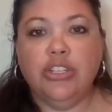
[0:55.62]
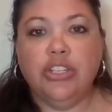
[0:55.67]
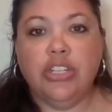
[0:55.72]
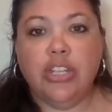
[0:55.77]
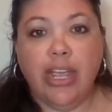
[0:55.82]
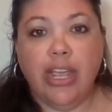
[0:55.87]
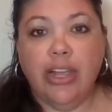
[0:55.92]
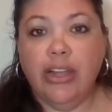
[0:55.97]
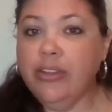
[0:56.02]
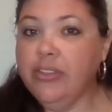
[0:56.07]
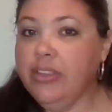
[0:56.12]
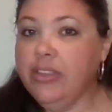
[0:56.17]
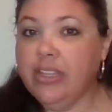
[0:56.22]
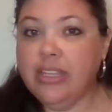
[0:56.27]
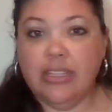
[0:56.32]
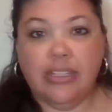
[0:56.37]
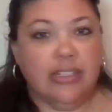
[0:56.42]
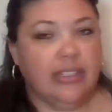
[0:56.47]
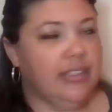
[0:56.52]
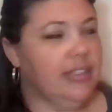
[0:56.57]
share
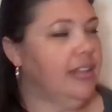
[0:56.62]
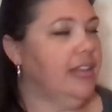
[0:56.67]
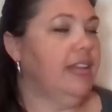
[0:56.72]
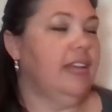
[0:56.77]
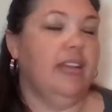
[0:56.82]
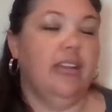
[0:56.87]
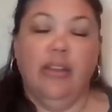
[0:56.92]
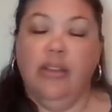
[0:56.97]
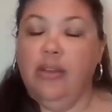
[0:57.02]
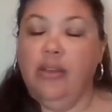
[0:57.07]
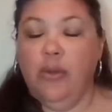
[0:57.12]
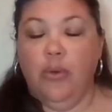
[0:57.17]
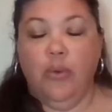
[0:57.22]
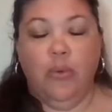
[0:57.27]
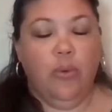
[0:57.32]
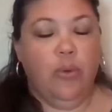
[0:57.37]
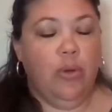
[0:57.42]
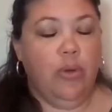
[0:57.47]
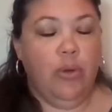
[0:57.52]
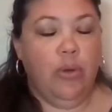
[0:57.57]
this
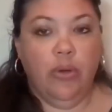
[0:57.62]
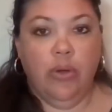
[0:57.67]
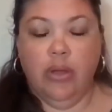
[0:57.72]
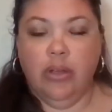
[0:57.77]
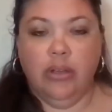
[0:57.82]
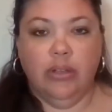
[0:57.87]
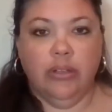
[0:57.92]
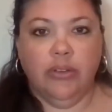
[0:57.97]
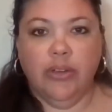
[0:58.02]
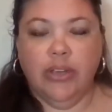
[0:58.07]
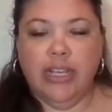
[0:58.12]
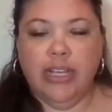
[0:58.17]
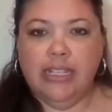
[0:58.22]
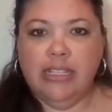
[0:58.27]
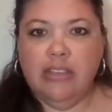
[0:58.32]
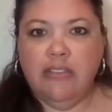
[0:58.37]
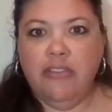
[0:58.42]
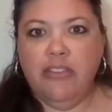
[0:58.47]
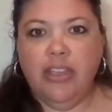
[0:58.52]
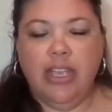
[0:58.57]
whew,
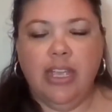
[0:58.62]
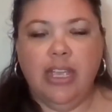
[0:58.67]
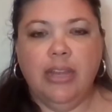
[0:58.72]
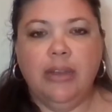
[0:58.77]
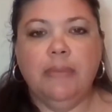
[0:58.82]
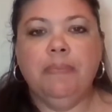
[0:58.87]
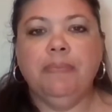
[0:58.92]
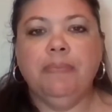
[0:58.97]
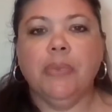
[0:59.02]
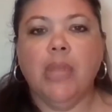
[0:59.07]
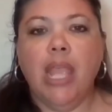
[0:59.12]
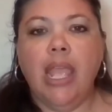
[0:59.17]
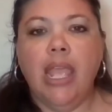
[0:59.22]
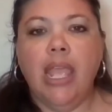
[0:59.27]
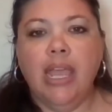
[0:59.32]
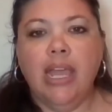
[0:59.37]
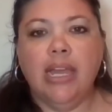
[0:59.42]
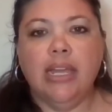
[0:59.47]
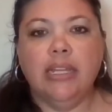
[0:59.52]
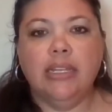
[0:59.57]
crazy feed.
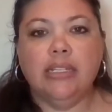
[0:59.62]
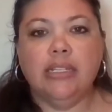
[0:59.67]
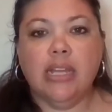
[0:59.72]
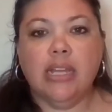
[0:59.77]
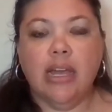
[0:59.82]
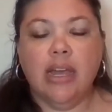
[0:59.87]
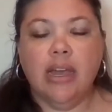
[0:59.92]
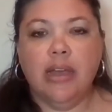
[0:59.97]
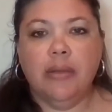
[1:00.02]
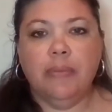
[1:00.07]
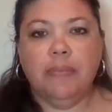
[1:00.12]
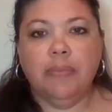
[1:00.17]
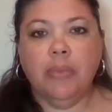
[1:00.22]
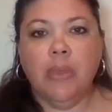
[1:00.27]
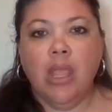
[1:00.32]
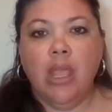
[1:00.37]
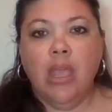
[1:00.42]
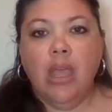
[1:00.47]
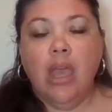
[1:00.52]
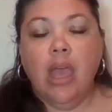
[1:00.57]
And um,
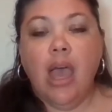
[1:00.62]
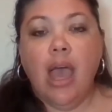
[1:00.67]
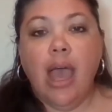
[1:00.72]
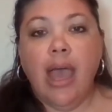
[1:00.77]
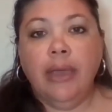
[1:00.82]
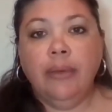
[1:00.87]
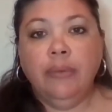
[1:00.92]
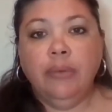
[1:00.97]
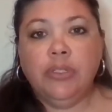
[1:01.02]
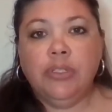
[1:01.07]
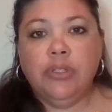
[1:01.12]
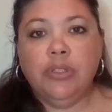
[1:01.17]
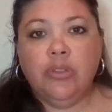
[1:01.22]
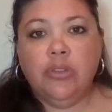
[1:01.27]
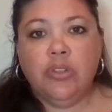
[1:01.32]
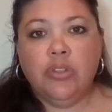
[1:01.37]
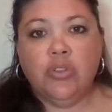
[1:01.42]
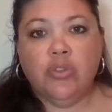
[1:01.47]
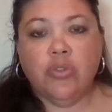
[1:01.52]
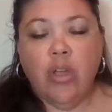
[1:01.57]
I will do
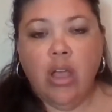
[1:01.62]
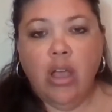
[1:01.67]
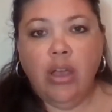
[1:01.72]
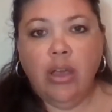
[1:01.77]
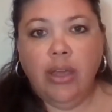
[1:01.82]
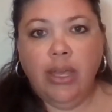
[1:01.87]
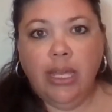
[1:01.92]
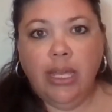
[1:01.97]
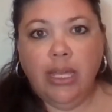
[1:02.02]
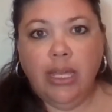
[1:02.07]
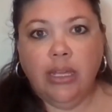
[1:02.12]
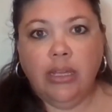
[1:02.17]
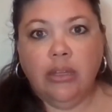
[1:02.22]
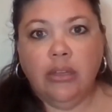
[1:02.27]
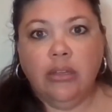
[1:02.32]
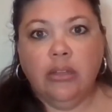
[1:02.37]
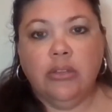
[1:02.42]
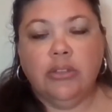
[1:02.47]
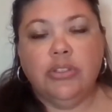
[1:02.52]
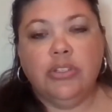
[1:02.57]
the drawing
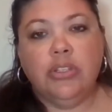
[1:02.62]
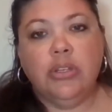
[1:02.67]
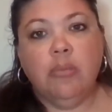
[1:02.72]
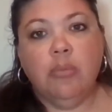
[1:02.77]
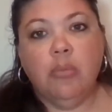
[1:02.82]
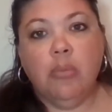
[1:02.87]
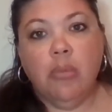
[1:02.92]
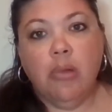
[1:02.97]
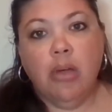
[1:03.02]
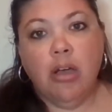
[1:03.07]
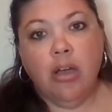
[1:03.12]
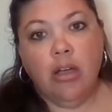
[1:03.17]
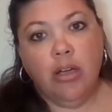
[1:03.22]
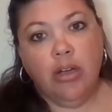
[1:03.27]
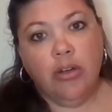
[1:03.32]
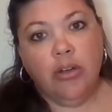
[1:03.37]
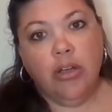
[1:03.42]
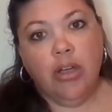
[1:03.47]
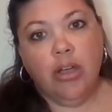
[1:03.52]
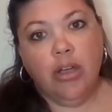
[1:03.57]

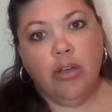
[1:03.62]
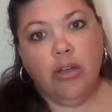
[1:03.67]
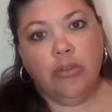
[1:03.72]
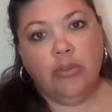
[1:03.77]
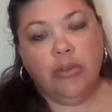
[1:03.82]
tomorrow